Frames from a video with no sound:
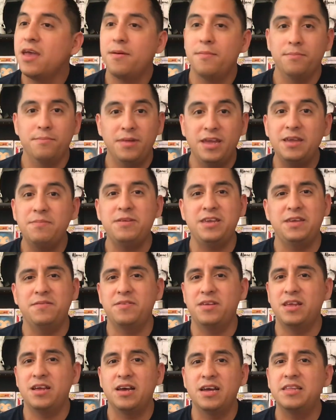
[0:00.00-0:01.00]
maybe even
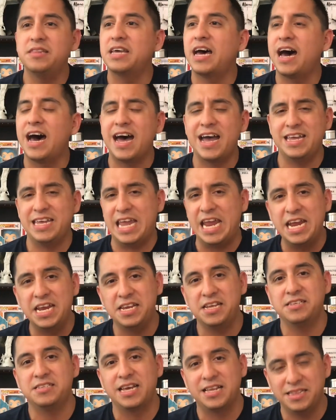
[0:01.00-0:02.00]
in the high
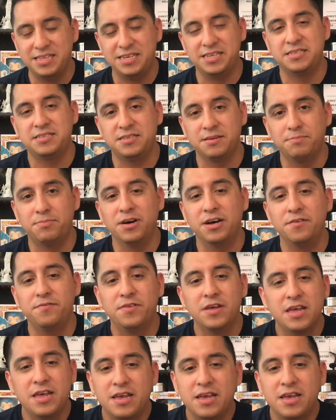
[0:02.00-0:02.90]
80s at least above.